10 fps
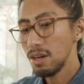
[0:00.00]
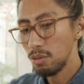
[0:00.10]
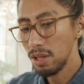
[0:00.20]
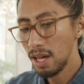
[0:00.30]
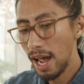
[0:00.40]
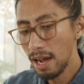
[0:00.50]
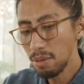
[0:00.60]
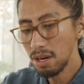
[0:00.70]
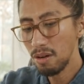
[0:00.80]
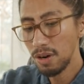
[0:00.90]
With the
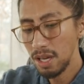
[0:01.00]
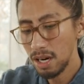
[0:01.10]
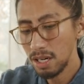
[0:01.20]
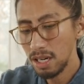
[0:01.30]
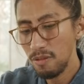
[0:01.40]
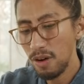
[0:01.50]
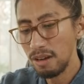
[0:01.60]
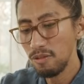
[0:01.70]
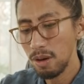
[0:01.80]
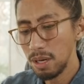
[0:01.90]
hangman over here, the
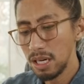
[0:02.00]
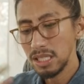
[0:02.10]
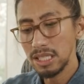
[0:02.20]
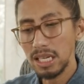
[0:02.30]
divine feminine is